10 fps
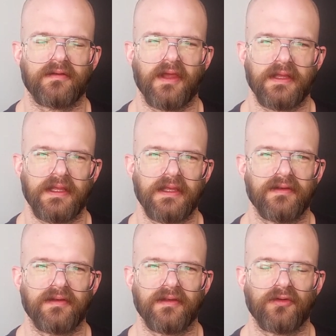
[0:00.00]

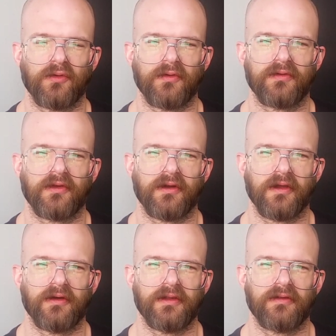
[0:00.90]
techniques and tools are
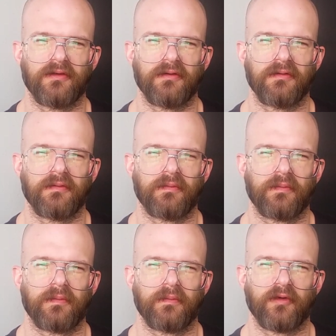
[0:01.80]
going to
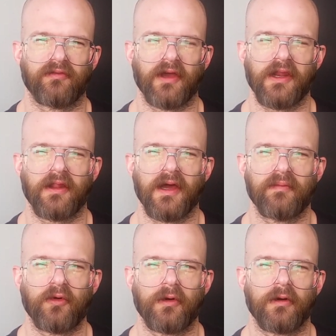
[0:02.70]
provide a lot
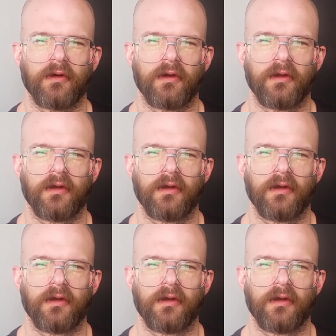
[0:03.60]
more